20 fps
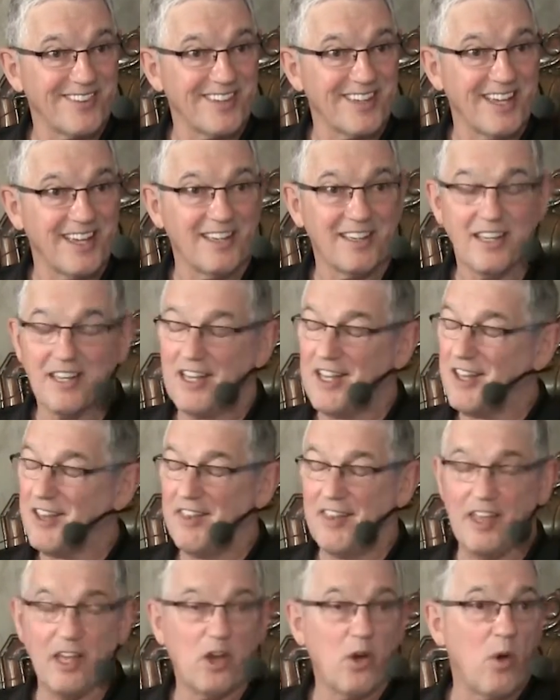Okay.
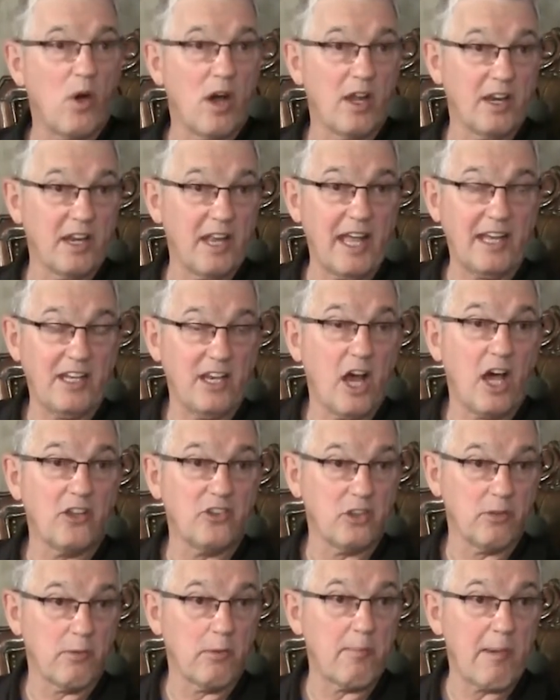They go on ad
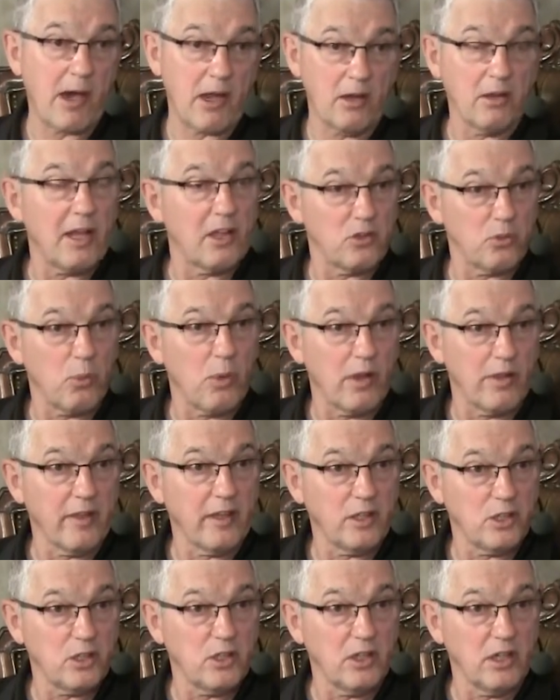nauseum about it, as well they
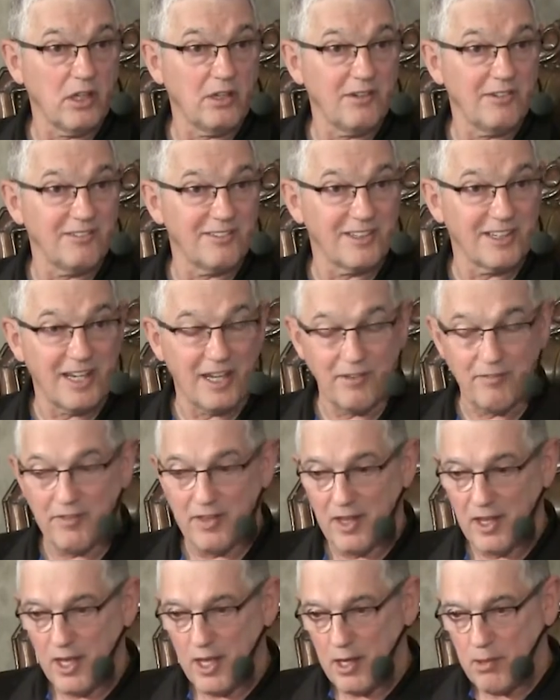should. Okay.
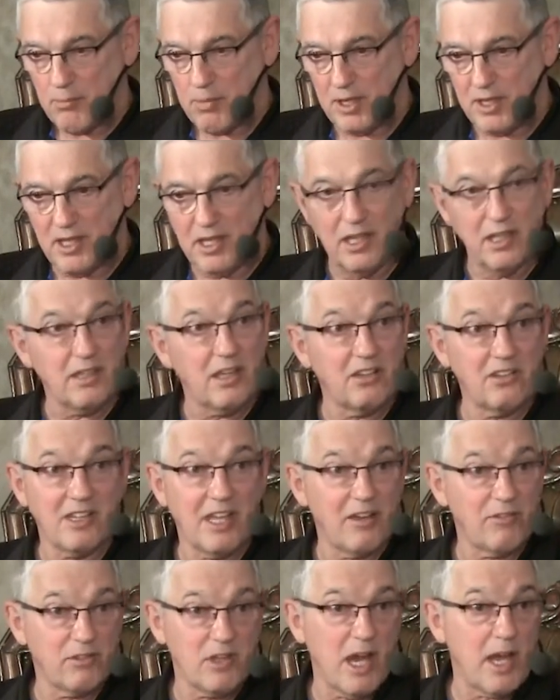But a kid doesn't
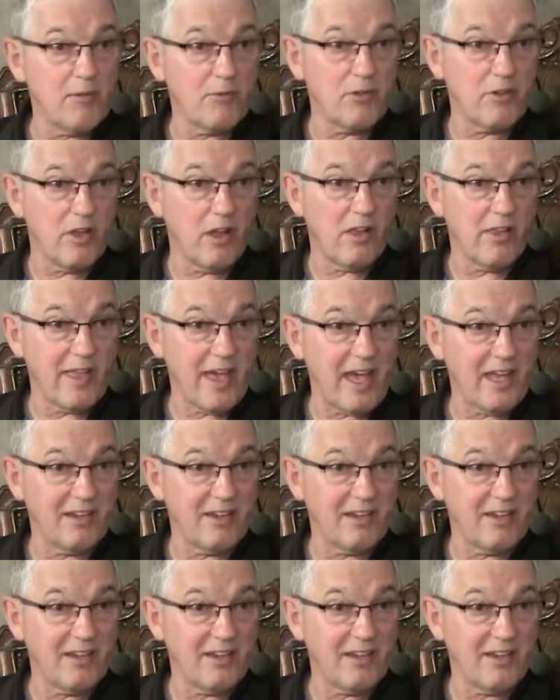have time for all that.